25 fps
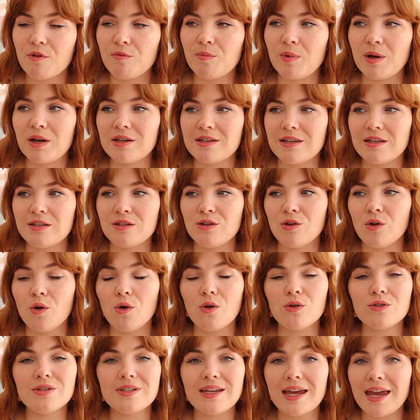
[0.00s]
with because it's
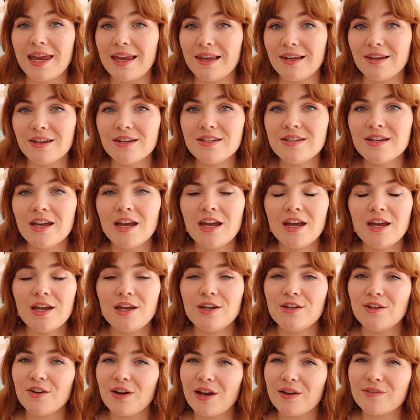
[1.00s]
not tailored.
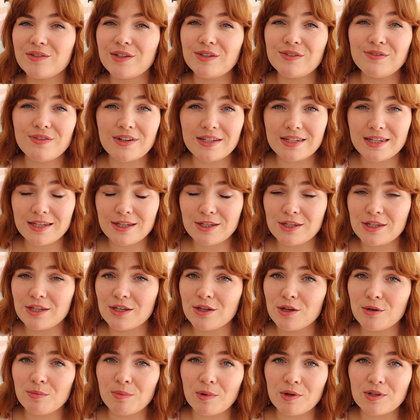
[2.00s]
You don't have to fit it
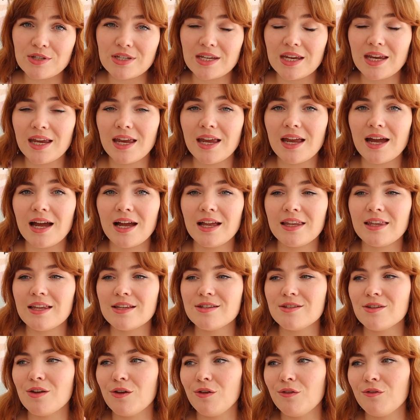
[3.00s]
to your body and
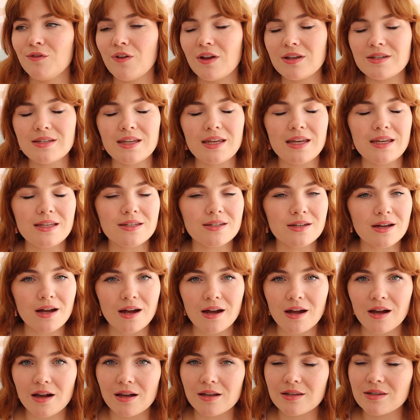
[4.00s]
there's no fussy
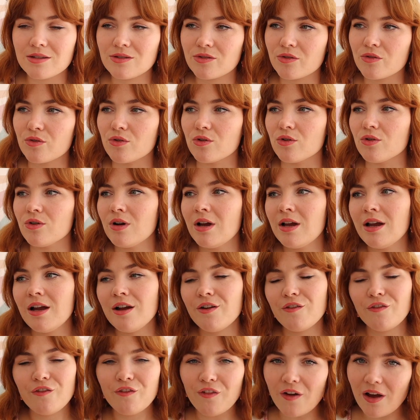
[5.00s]
darts or
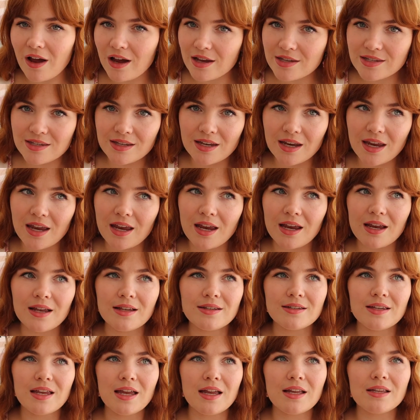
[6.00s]

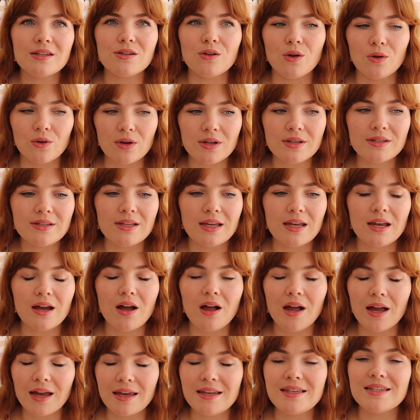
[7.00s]
fastenings. It's honestly
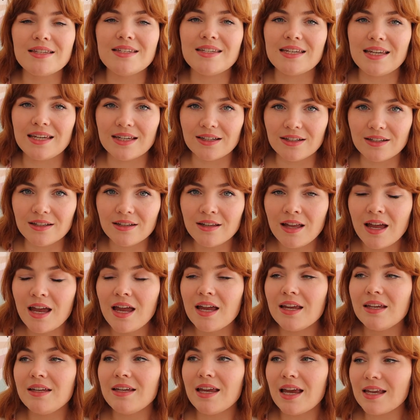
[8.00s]
ideal.
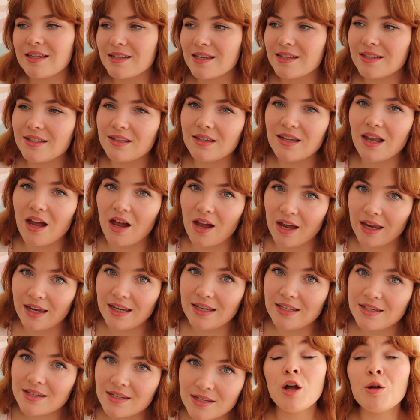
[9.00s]
Yes, it's
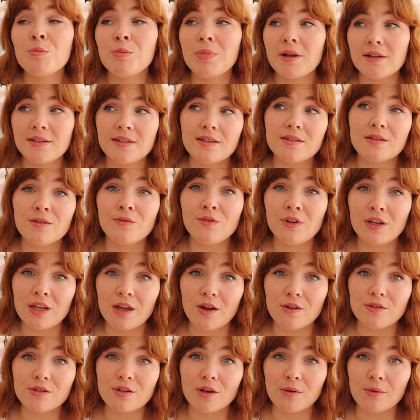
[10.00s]
lined, plus there's a
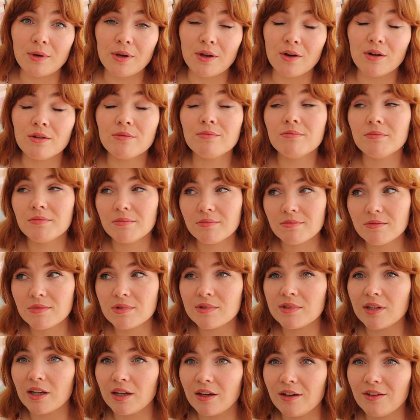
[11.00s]
video sew along.
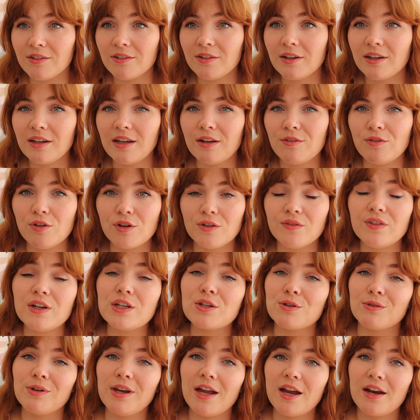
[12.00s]
So if you're a
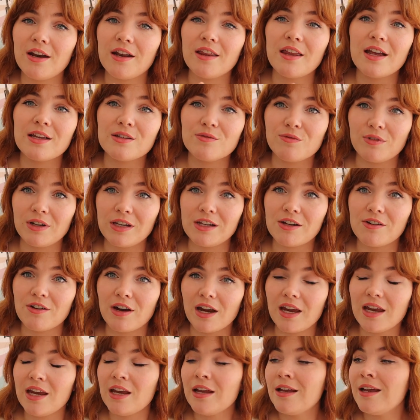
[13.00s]
visual learner, that's really
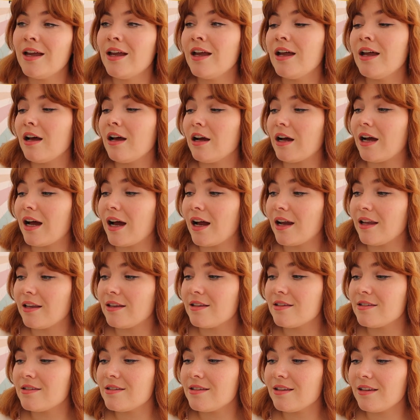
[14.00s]
great.
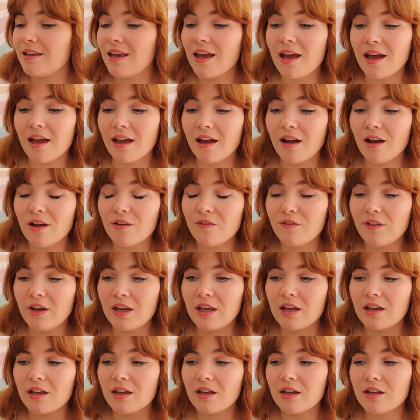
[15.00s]
And yeah, I
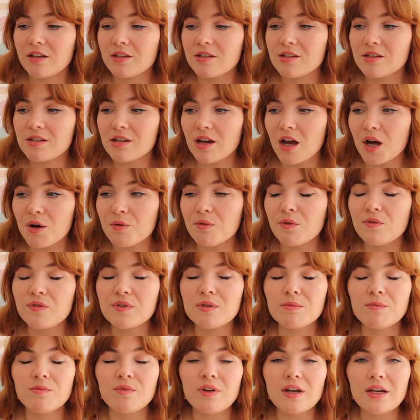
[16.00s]
think start with
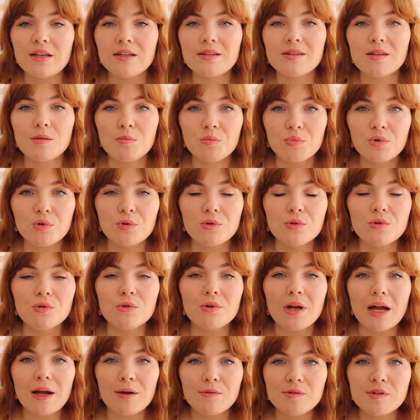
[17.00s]
some really
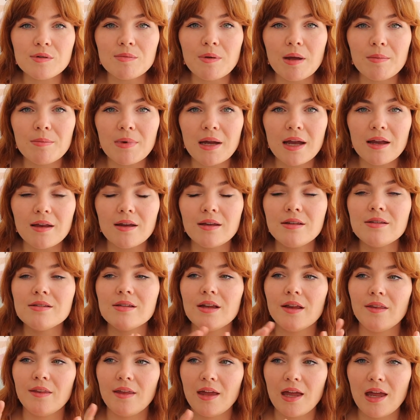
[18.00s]
simple outerwear patterns
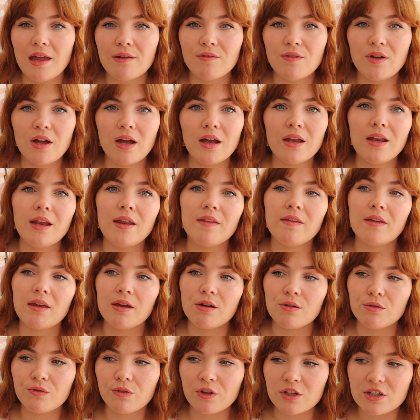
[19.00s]
like the heather, like the
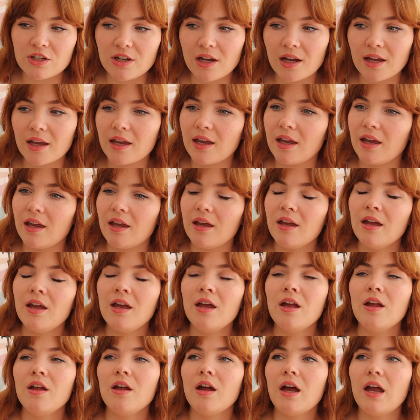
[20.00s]
Ilford jacket
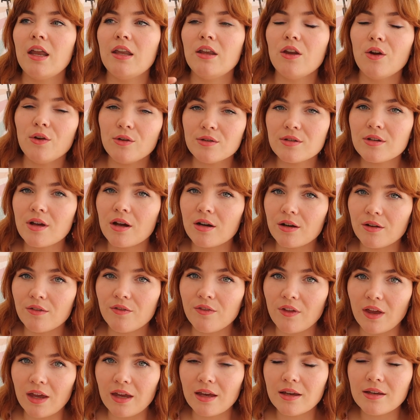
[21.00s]
and those kind of
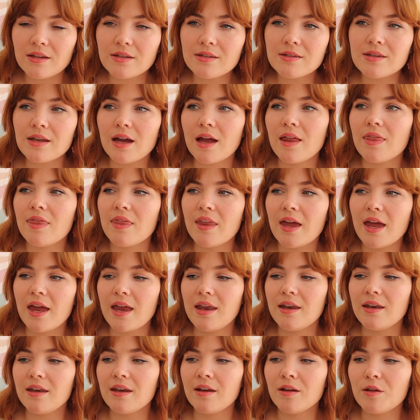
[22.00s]
things. And
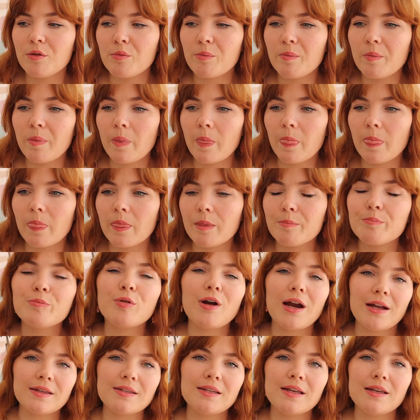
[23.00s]
then
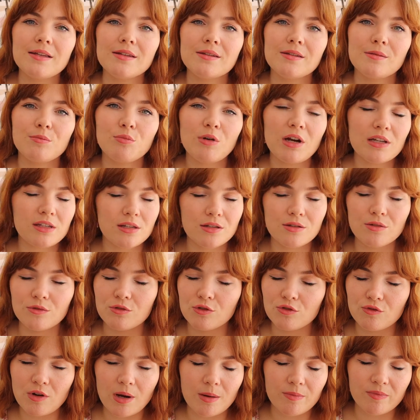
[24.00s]
practice, practice
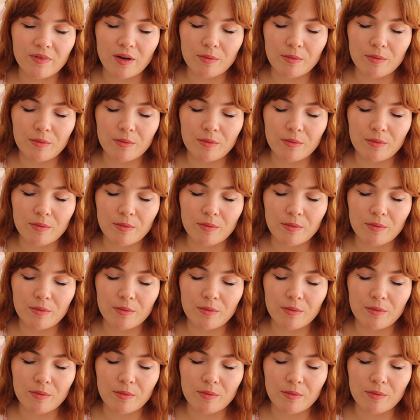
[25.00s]
on scrap